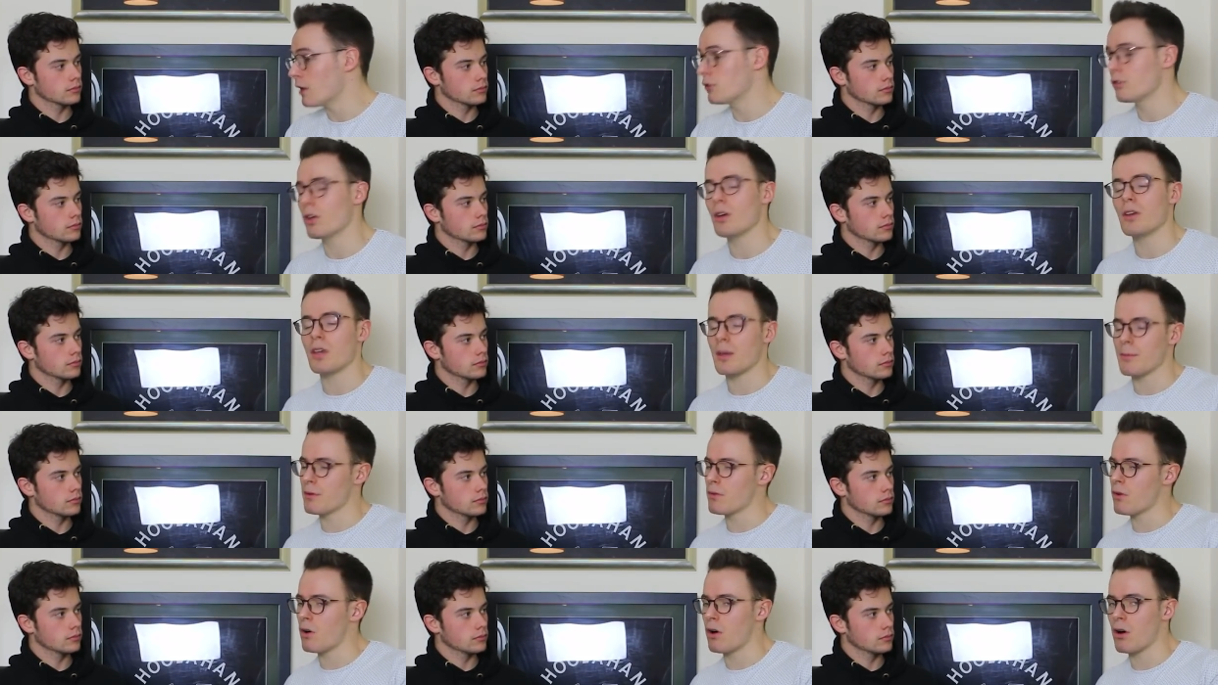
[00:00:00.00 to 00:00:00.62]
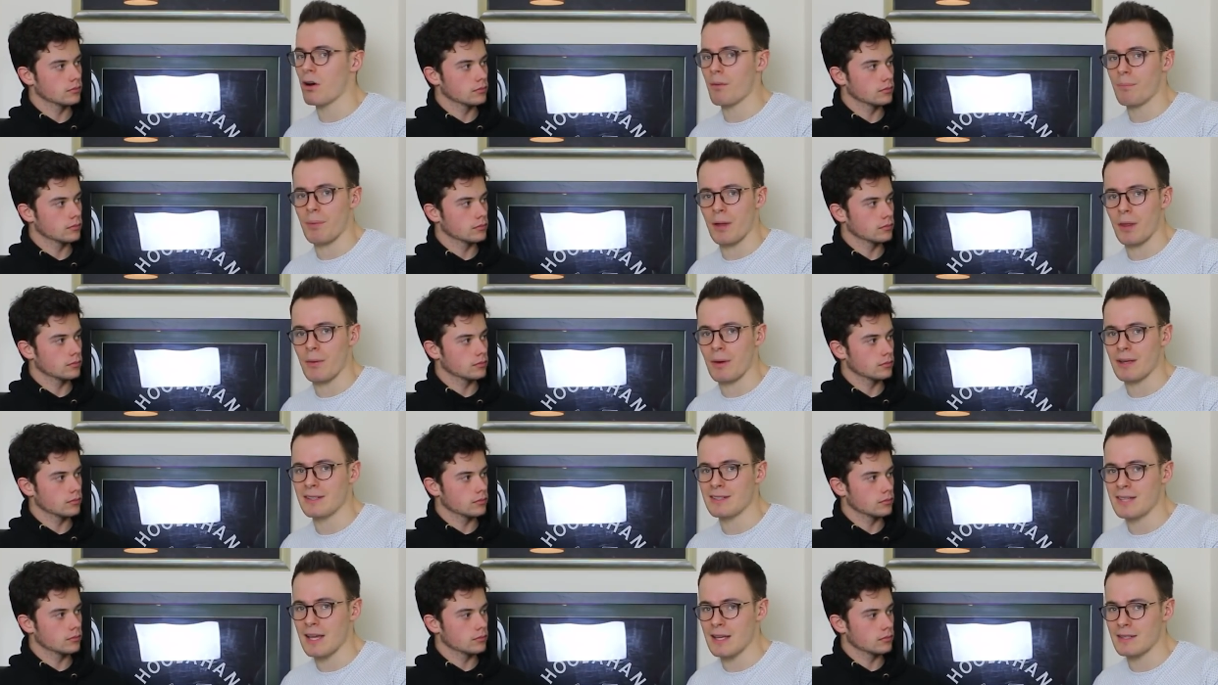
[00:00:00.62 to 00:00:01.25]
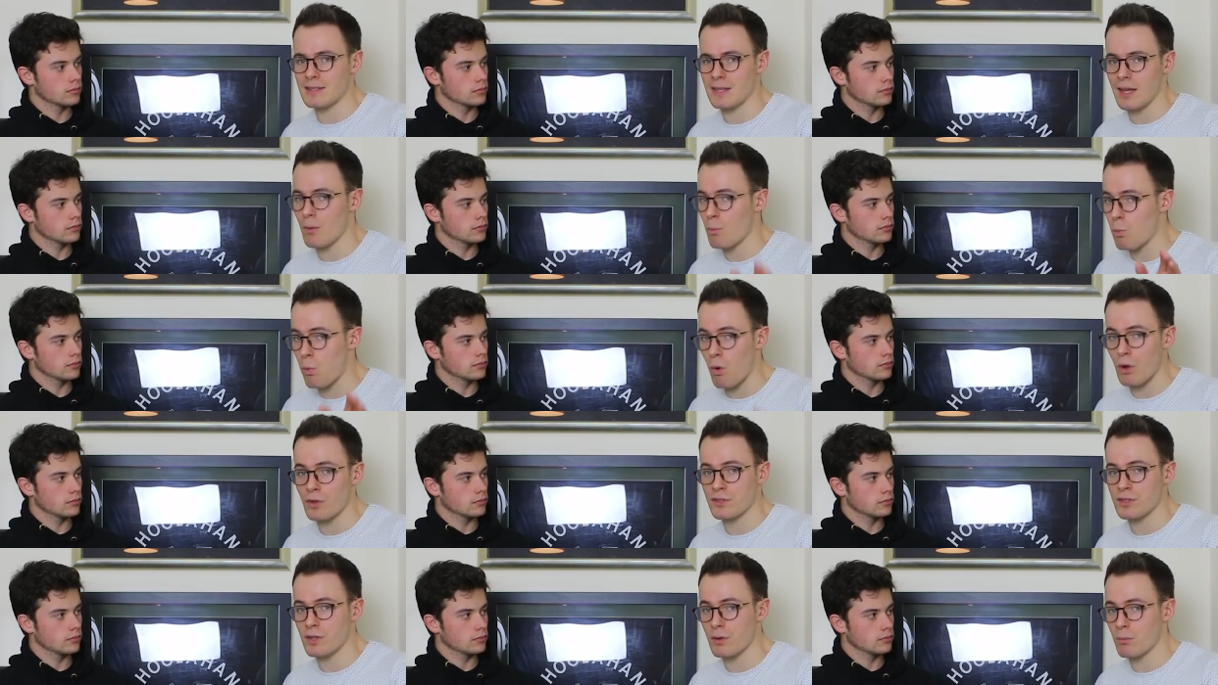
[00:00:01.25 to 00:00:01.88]
Speaker 1: Don't get me wrong. By the way, Tettey,
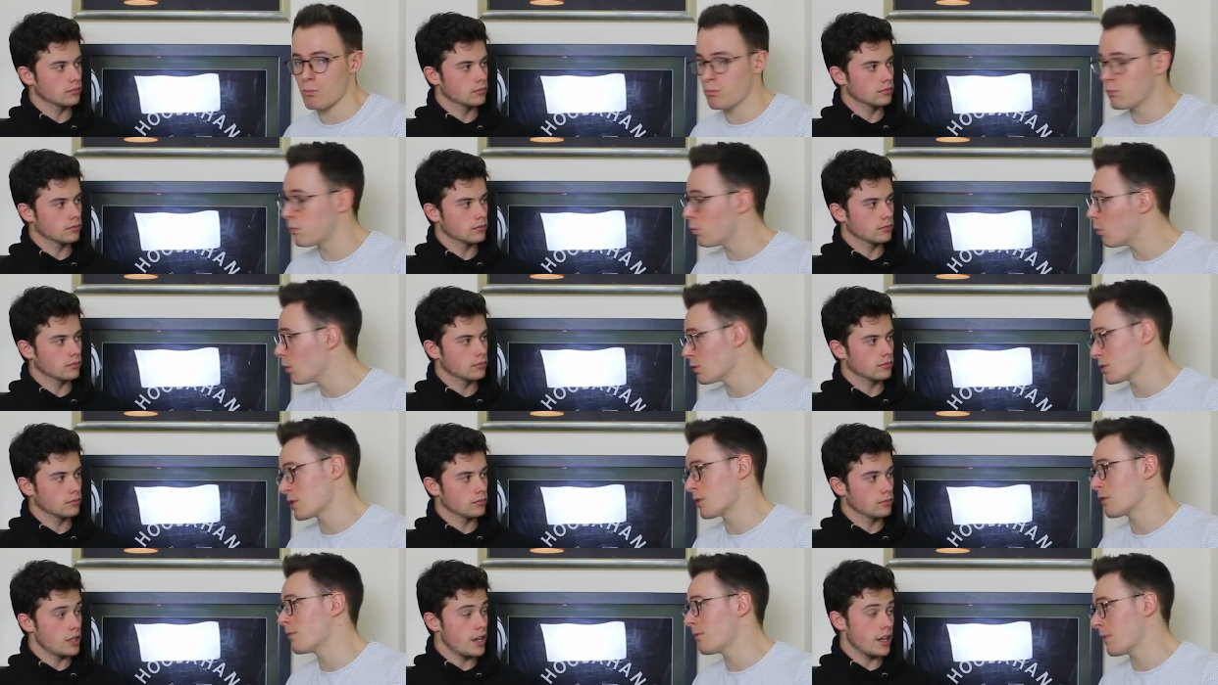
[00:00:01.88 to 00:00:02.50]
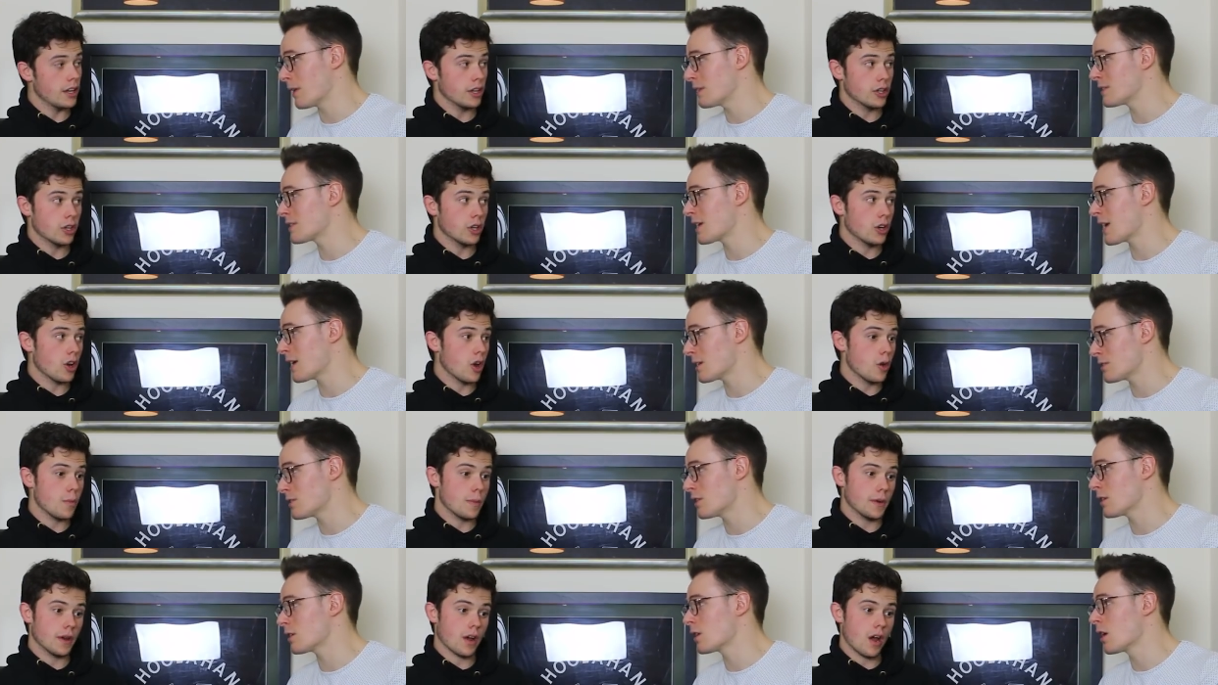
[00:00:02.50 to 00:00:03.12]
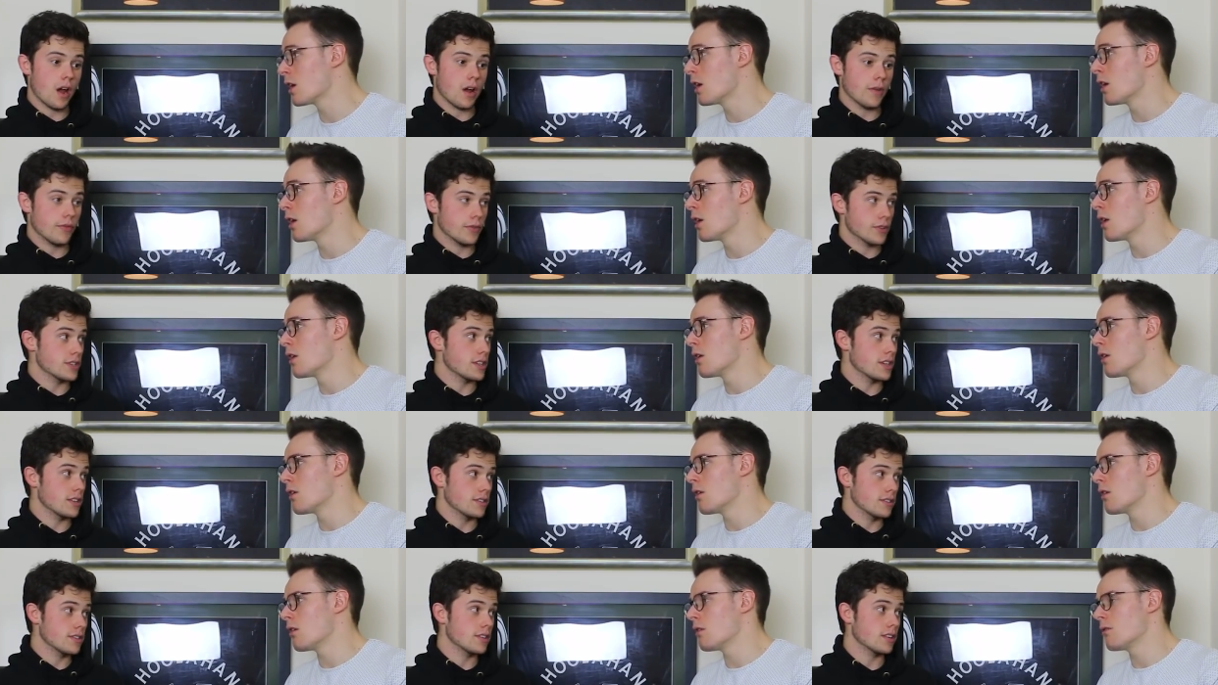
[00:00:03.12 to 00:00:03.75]
what a he had a good opening half of the
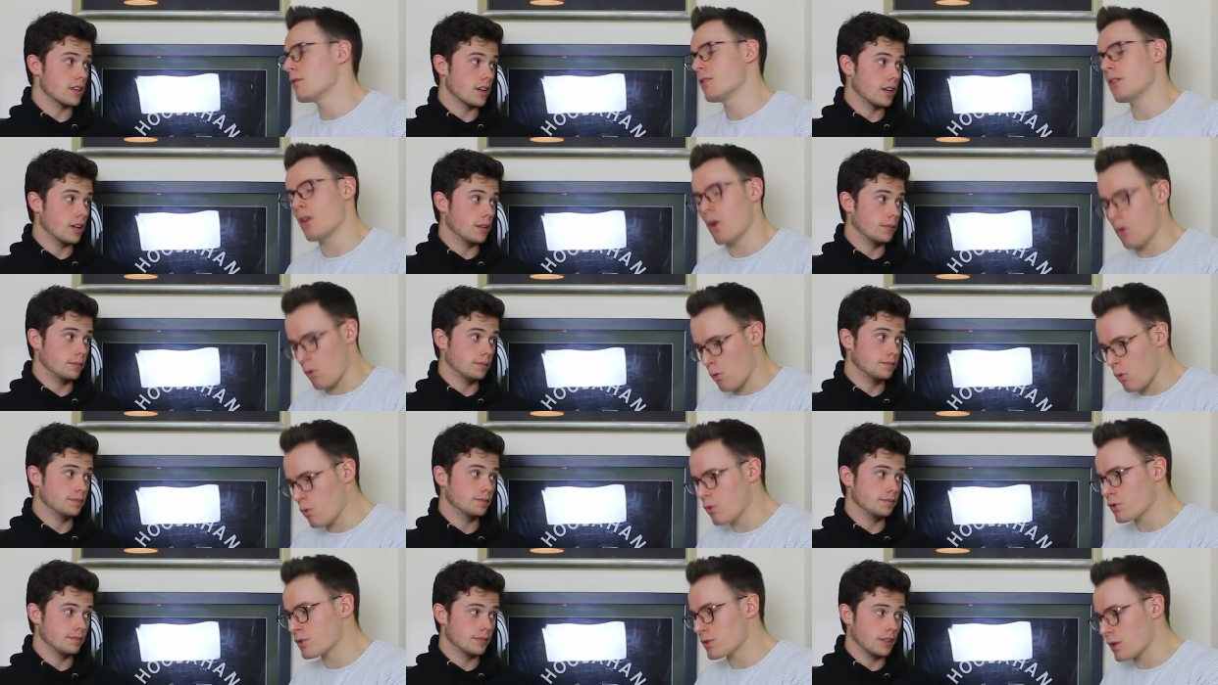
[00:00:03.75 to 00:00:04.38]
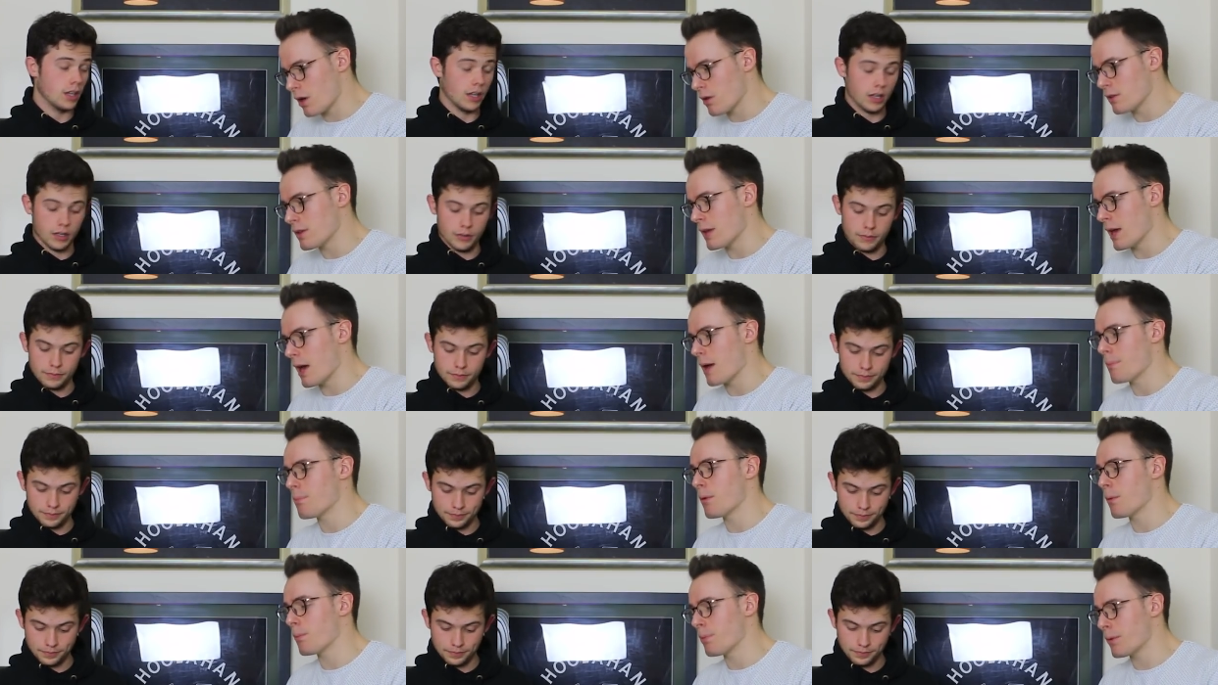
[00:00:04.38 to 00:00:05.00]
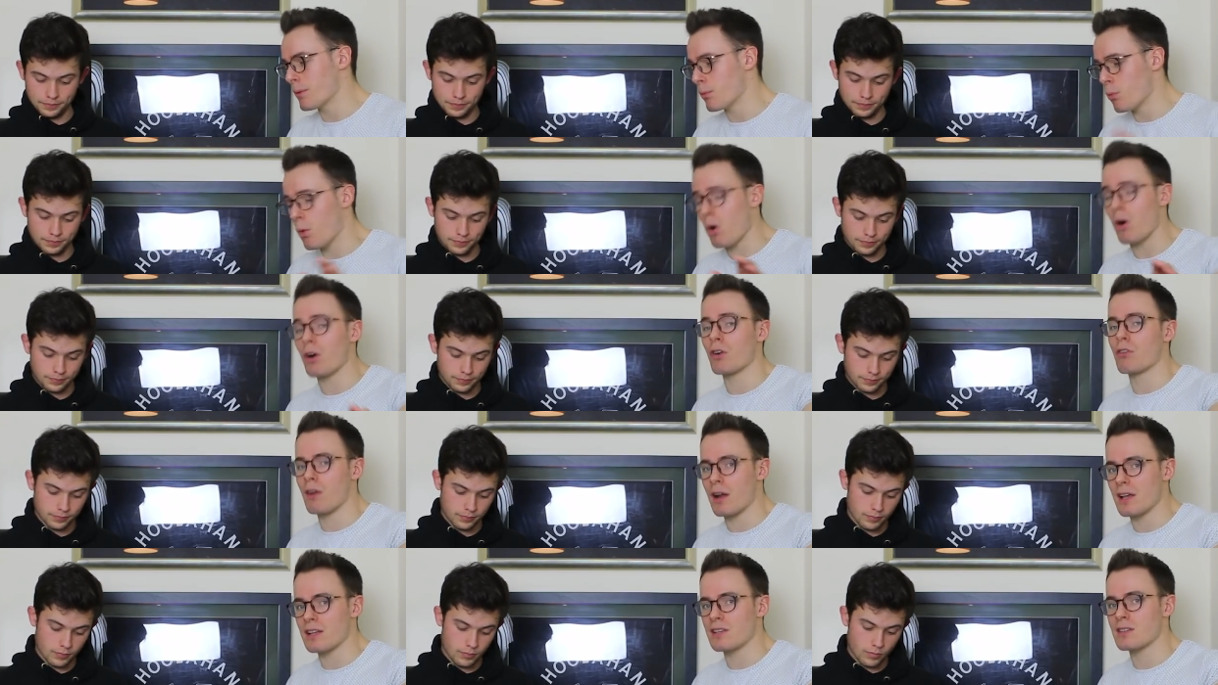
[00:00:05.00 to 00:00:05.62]
season, didn't he? Also, but
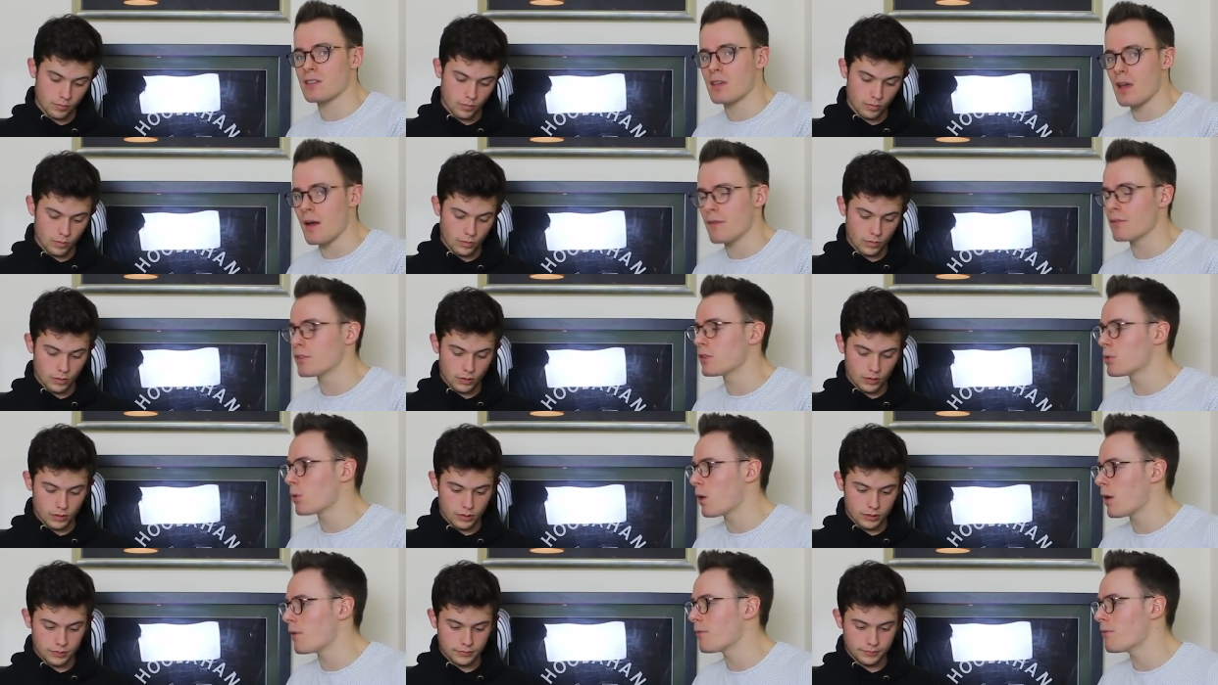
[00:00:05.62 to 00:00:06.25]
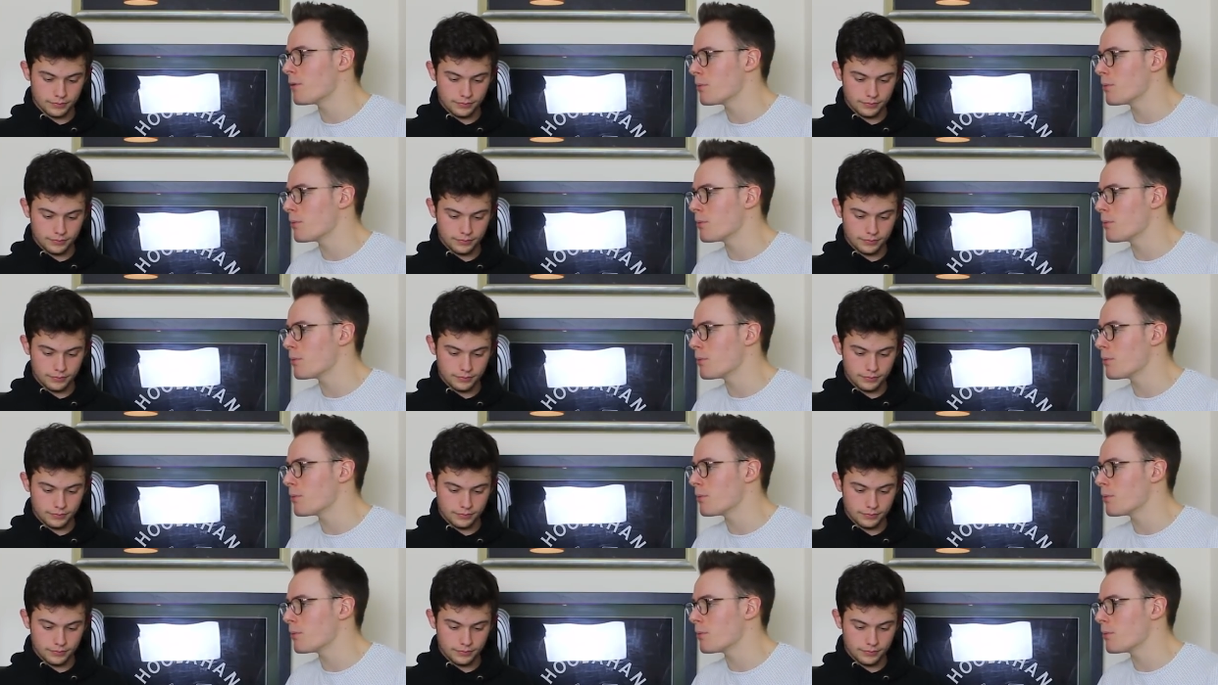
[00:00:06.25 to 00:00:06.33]
what a great servant to our